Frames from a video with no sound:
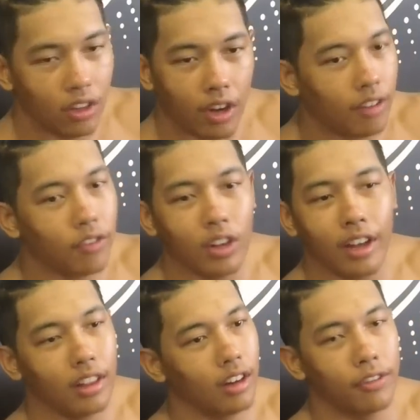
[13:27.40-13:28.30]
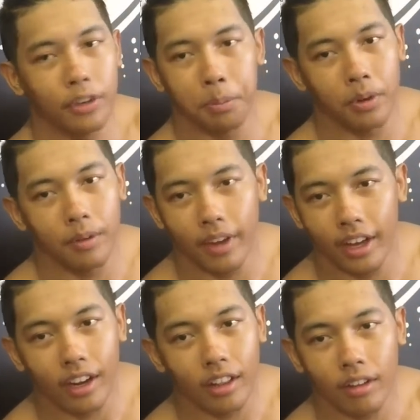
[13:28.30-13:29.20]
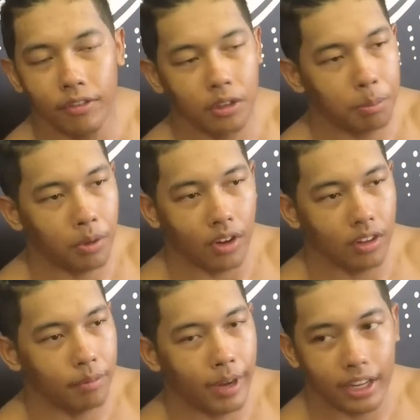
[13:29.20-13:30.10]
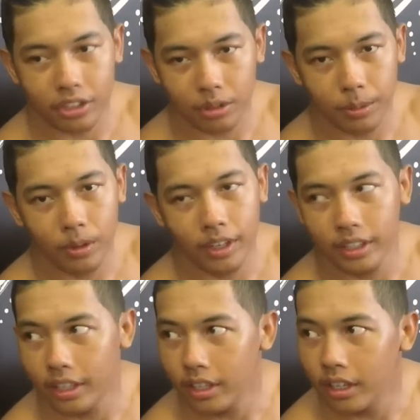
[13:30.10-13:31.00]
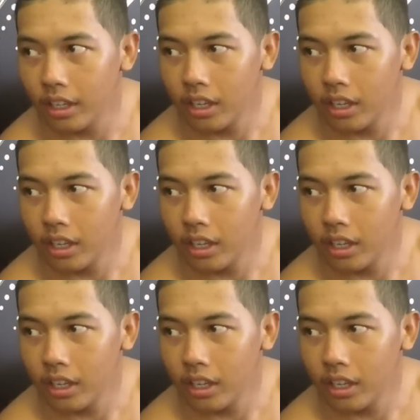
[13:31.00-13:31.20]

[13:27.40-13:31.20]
I love football, man. I love football. I love basketball, and